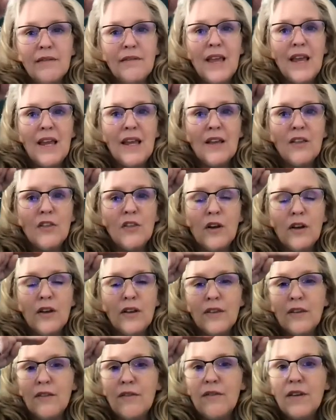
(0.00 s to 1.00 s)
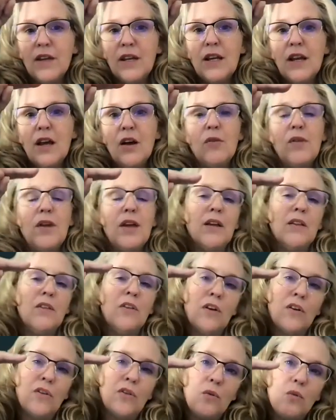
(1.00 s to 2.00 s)
they can look at the video, they can
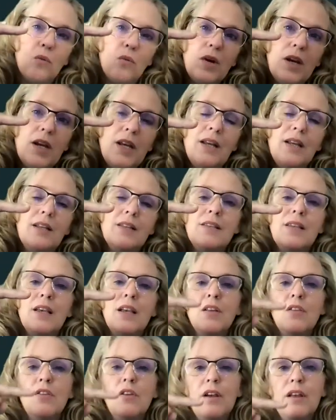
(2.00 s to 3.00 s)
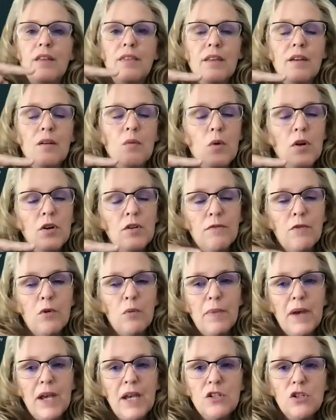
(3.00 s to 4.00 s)
look at the readings, they can look at the wonderful
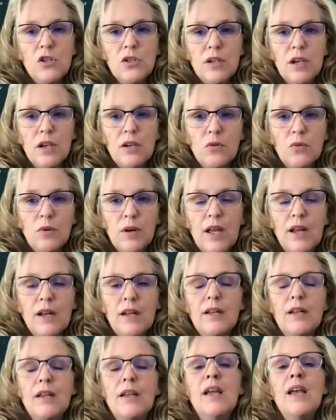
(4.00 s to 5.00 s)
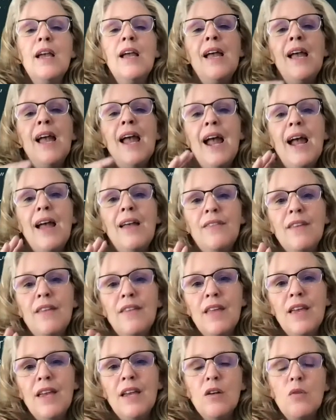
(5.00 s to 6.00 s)
pages I created, and then
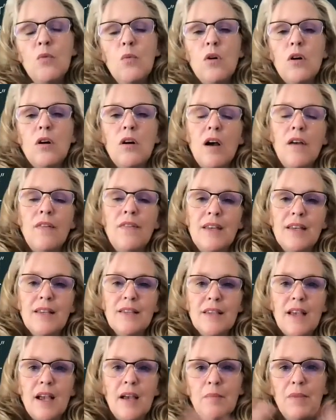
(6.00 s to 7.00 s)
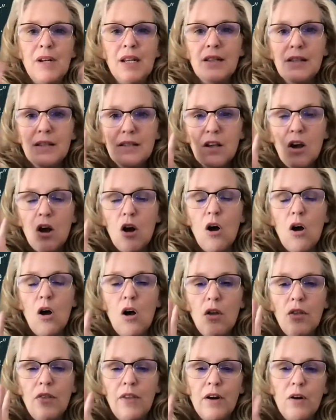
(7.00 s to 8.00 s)
they can work on the assignment. It's
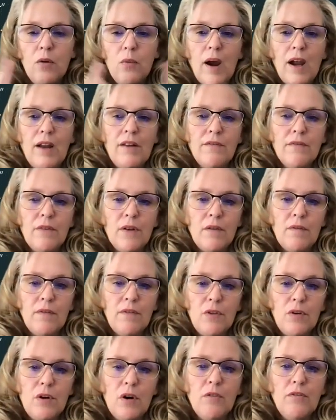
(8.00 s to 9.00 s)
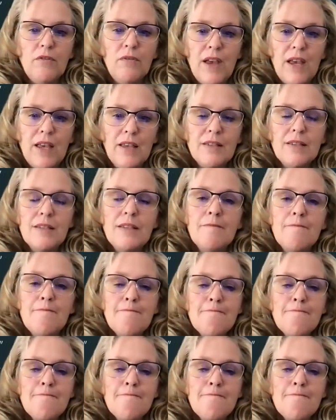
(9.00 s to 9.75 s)
all there right in front of their face.